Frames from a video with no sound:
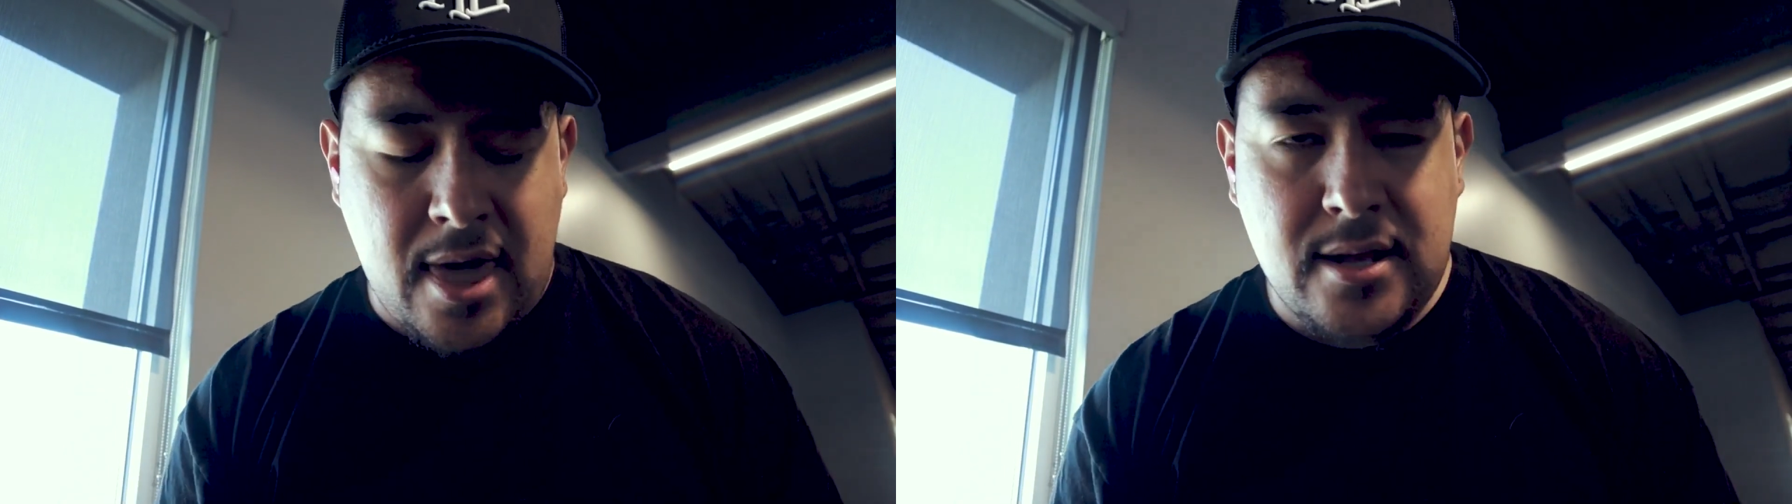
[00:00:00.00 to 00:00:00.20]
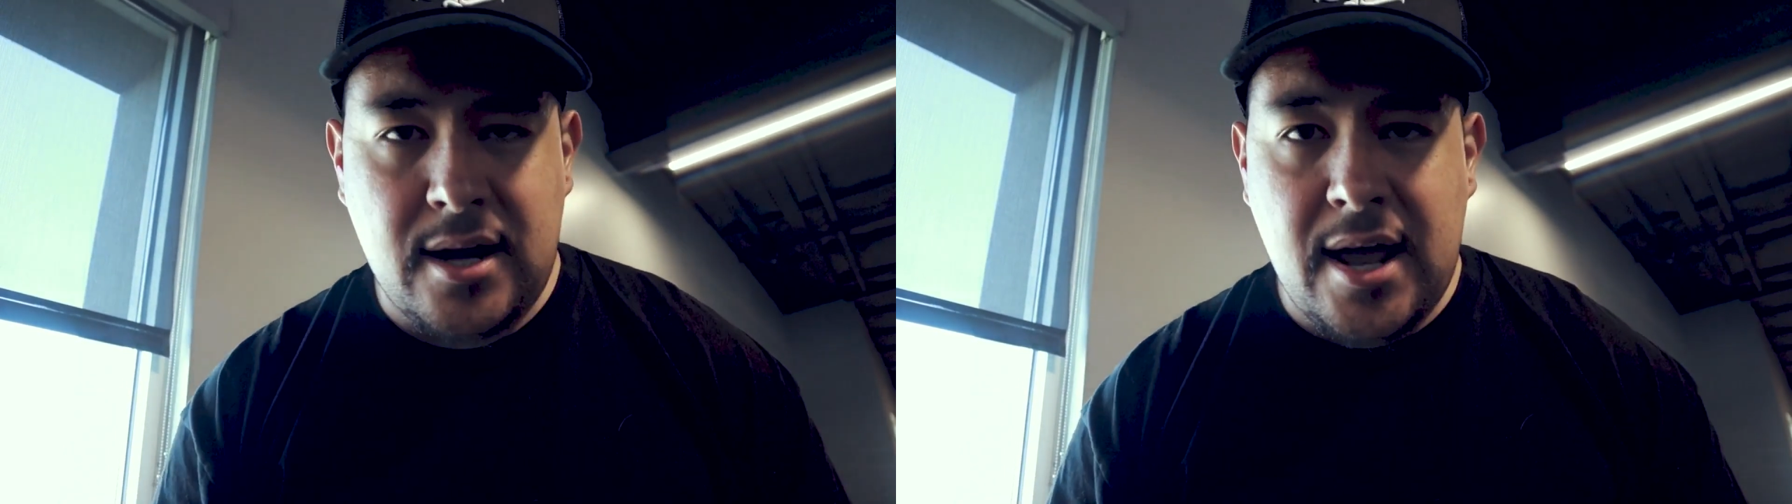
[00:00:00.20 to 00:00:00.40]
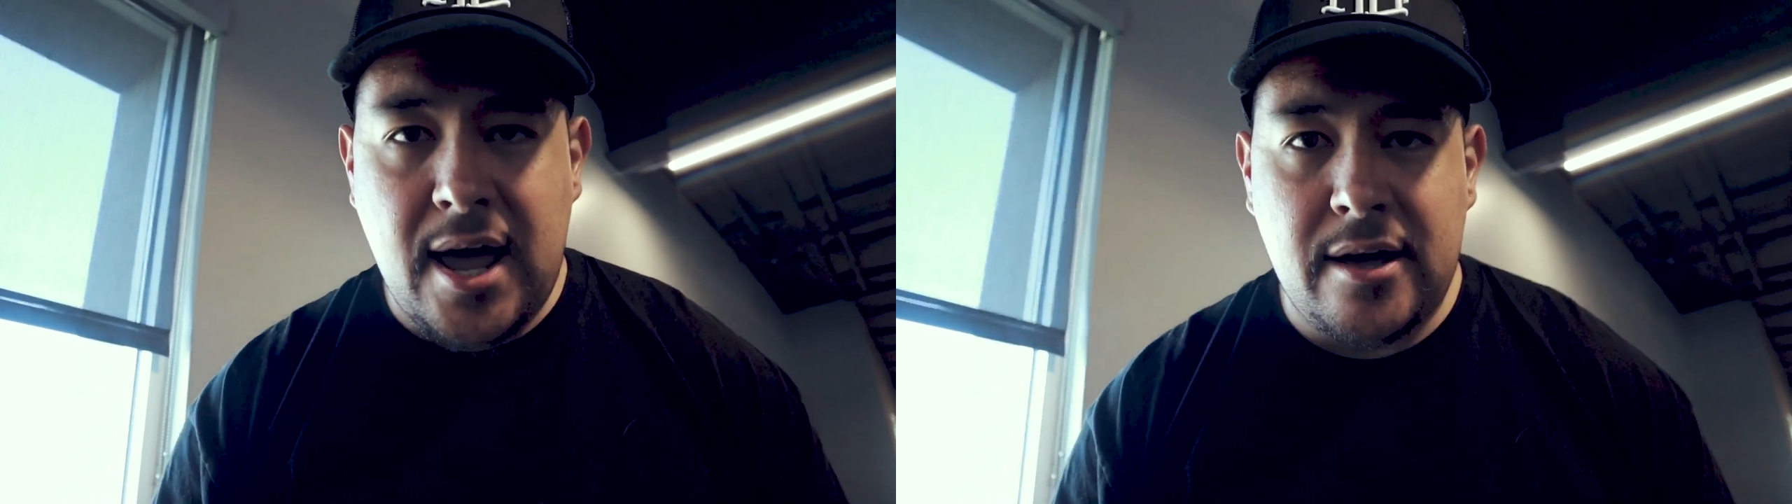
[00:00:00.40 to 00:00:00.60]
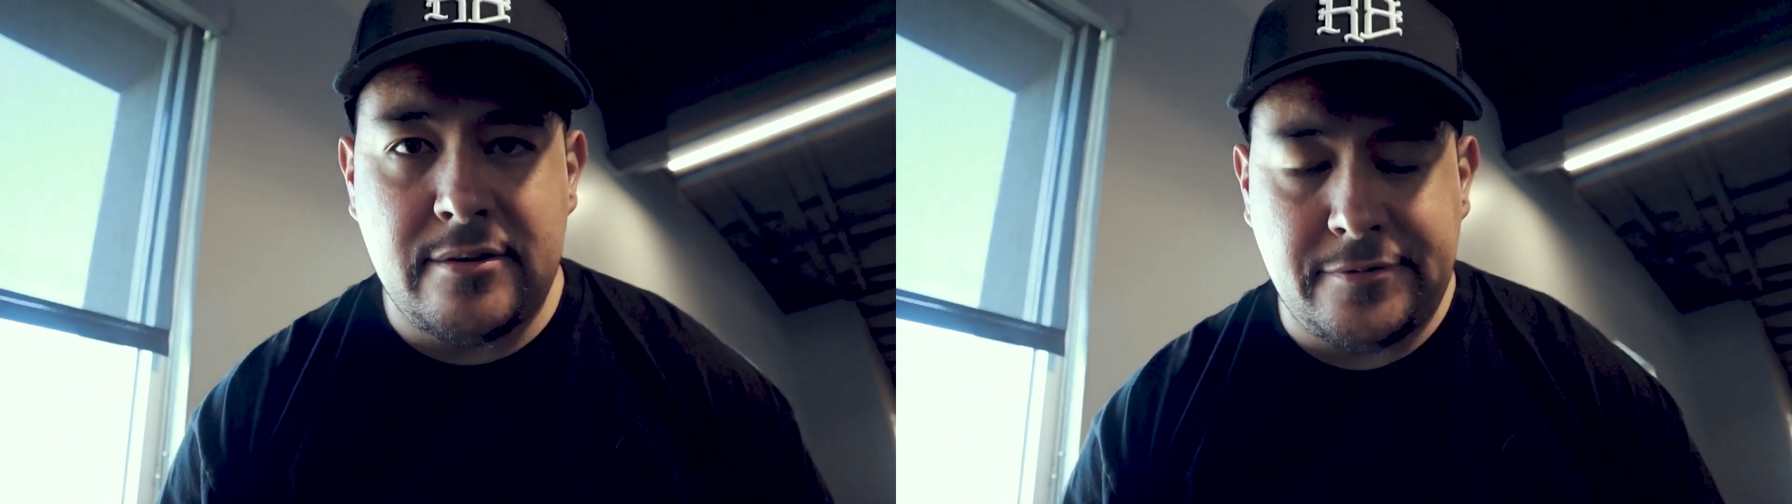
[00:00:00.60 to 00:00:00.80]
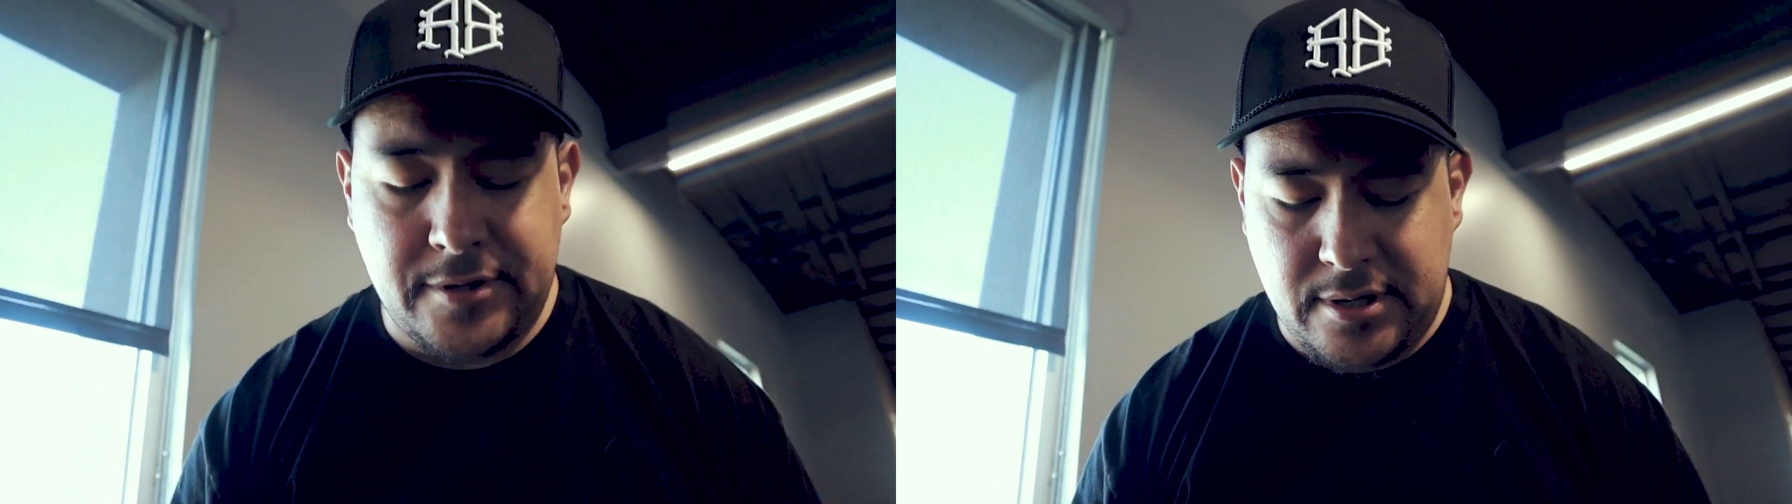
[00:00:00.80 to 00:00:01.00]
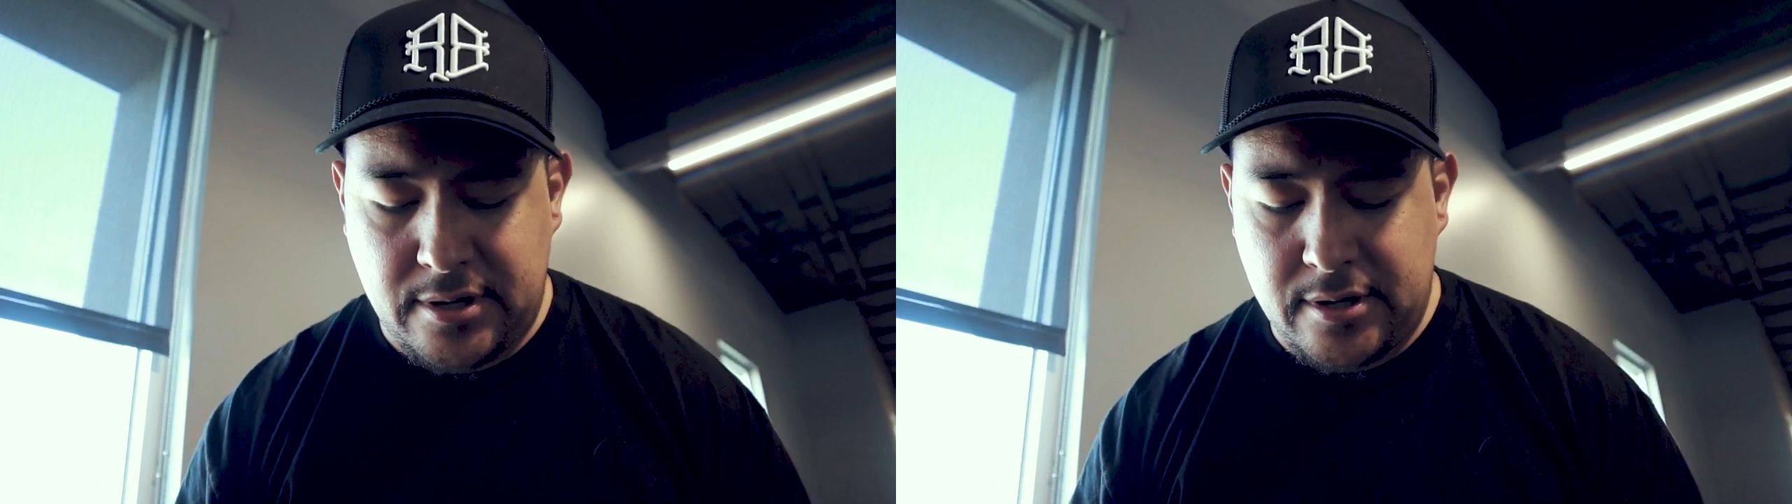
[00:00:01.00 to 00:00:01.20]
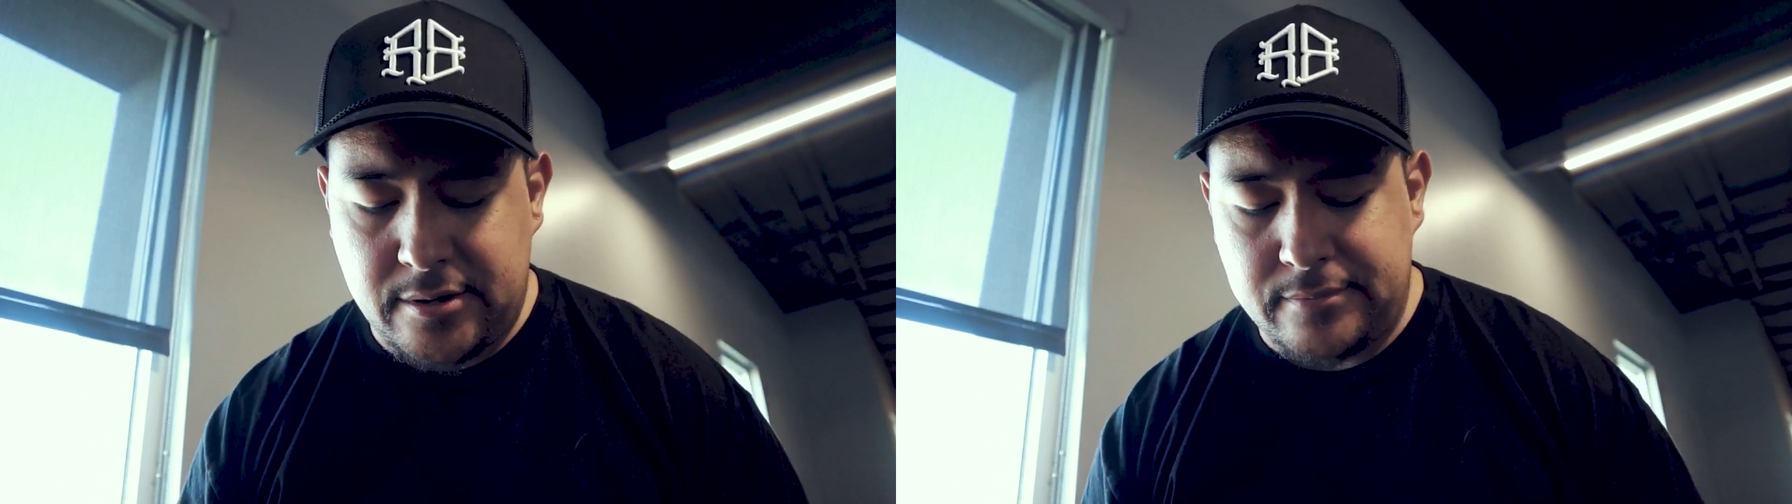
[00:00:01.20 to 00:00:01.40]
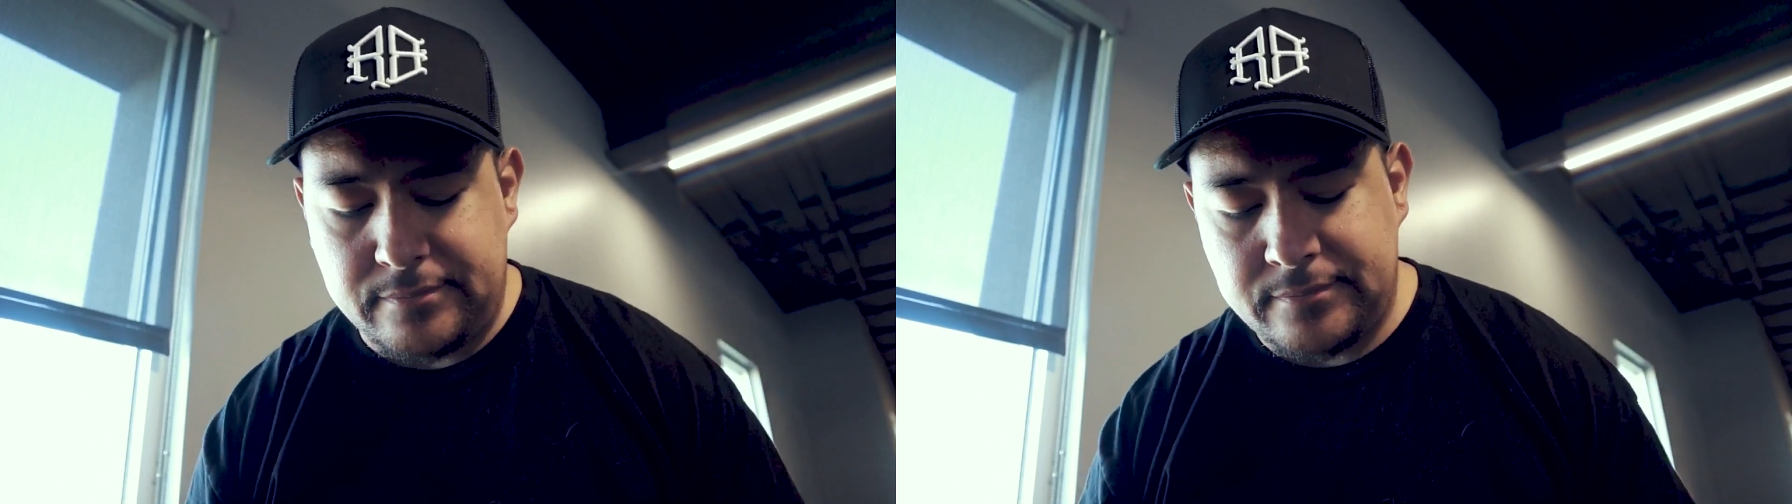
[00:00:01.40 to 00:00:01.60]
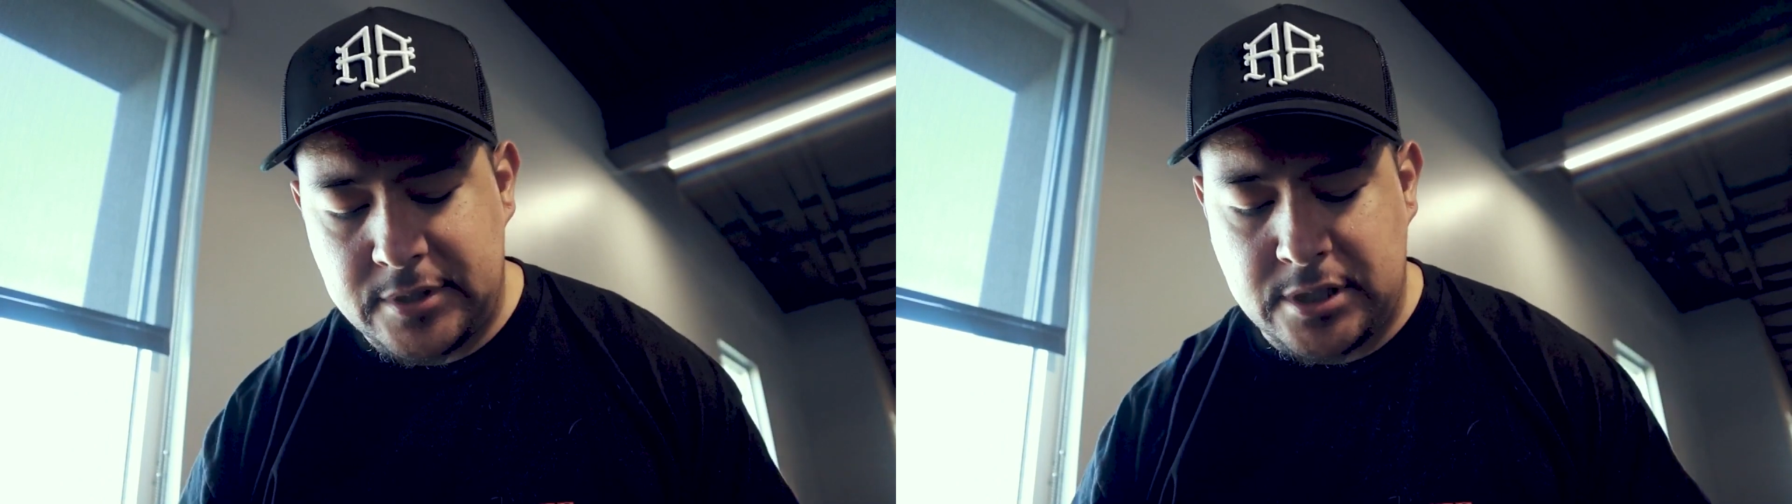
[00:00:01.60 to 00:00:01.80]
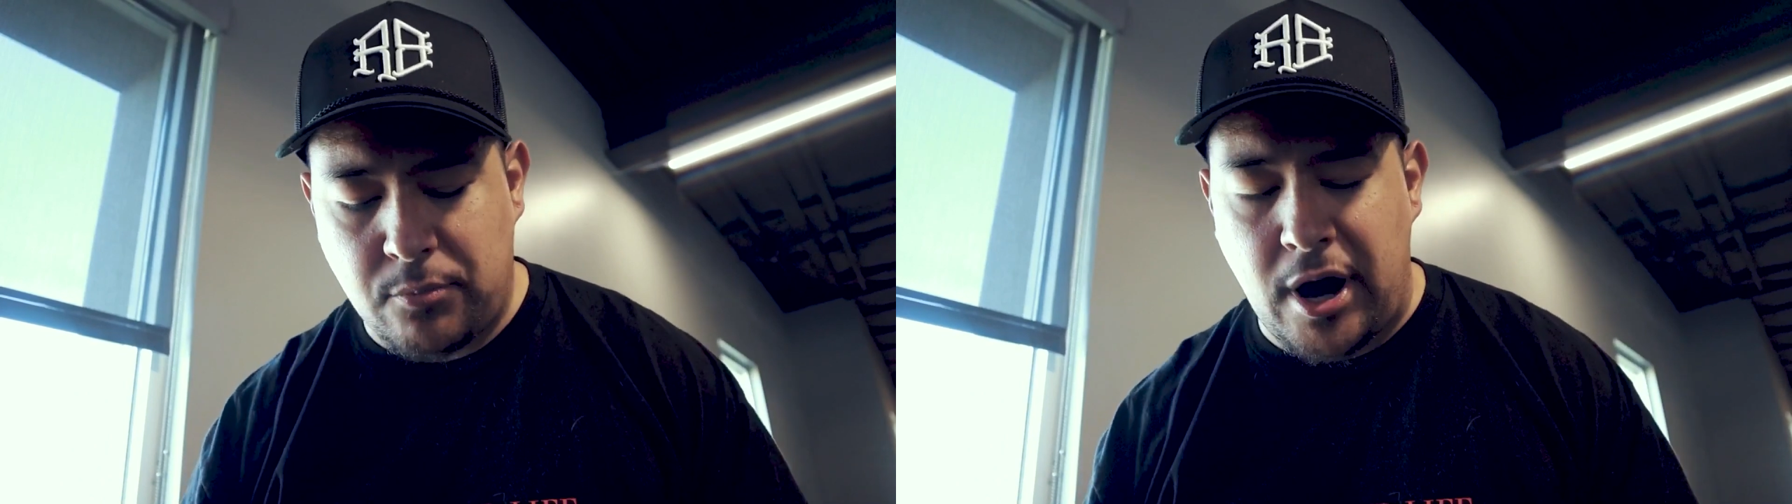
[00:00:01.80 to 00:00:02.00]
And then I have
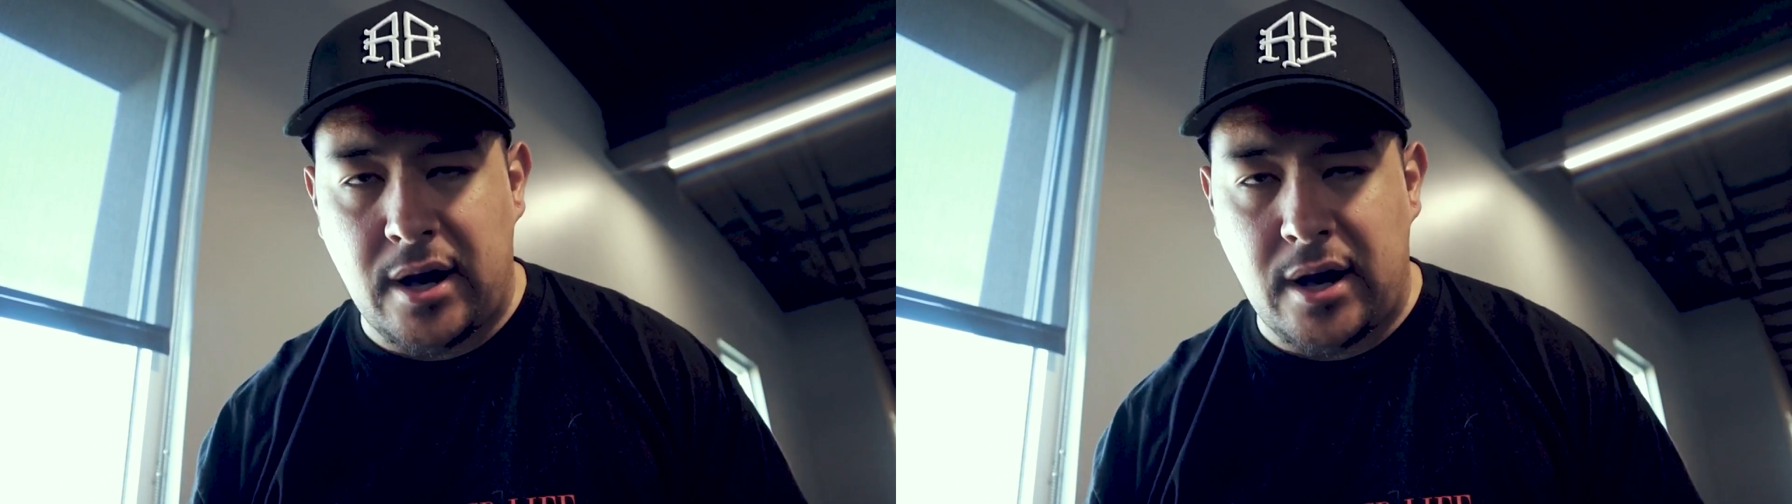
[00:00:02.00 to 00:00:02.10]
some